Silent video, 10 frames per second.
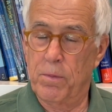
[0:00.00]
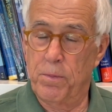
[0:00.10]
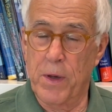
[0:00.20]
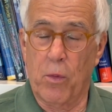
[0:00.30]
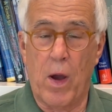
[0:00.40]

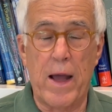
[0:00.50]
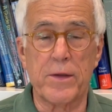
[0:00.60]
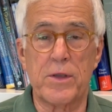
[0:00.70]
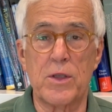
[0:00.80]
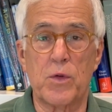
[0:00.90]
Been a while
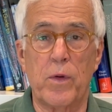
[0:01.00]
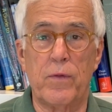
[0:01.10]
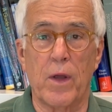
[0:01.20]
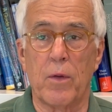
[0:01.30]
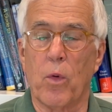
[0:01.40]
since we've
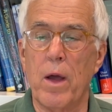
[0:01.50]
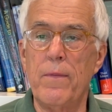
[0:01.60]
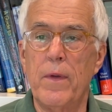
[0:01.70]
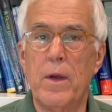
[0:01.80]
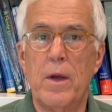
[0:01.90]
done one,
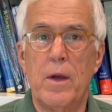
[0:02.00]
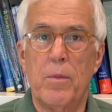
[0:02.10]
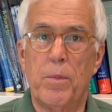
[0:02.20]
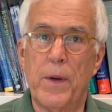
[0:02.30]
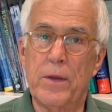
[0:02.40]

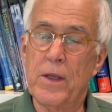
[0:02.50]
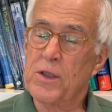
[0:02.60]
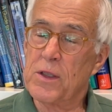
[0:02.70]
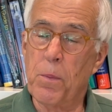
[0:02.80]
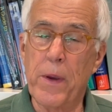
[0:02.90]
but this
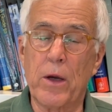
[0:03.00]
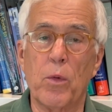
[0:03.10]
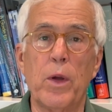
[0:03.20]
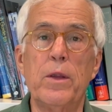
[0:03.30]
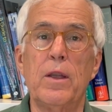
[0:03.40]
is a bigger
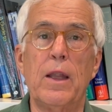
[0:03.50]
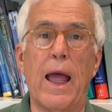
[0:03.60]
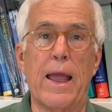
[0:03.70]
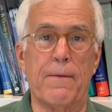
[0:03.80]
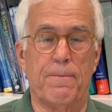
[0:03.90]
one
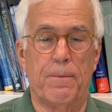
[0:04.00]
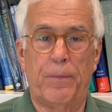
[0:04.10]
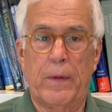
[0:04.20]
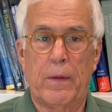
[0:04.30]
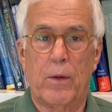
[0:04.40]
today.
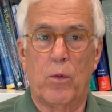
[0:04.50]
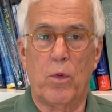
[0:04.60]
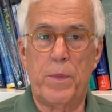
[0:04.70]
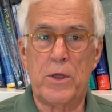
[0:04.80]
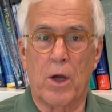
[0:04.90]

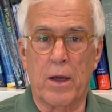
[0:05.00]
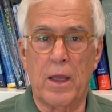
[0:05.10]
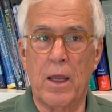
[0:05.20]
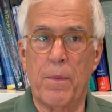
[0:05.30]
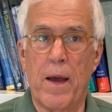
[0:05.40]
We'll be
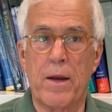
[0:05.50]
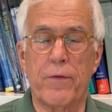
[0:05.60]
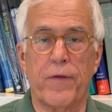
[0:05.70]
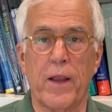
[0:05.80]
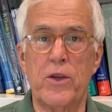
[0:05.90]
talking about
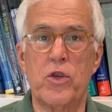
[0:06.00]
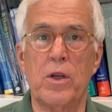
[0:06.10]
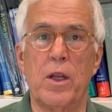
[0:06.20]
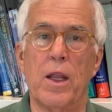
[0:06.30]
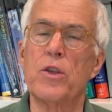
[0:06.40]
inflation
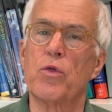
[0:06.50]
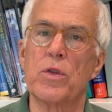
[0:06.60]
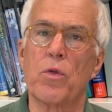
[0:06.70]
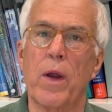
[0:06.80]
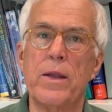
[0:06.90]
and
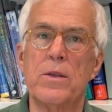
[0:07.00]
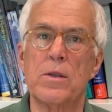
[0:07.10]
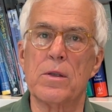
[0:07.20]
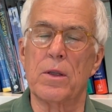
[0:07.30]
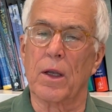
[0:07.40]
interest
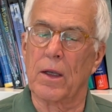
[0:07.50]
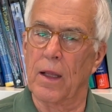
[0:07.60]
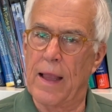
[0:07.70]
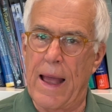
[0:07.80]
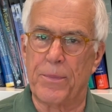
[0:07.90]
rates and the
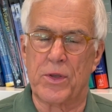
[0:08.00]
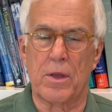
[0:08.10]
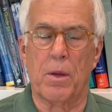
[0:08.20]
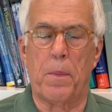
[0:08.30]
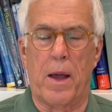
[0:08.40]
collapse of
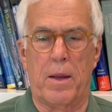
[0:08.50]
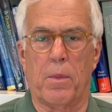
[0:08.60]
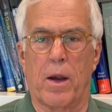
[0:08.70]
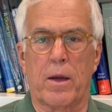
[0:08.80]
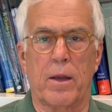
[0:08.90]
the bond
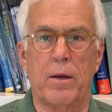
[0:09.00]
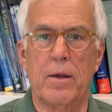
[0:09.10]
market.